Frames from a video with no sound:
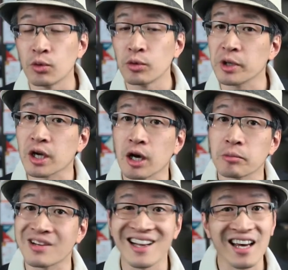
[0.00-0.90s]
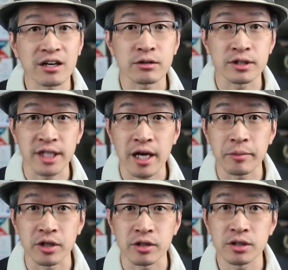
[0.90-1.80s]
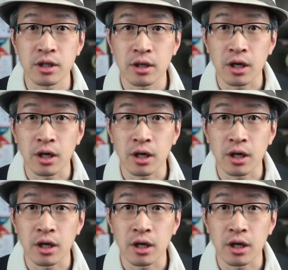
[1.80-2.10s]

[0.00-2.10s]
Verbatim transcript: would become collateral damage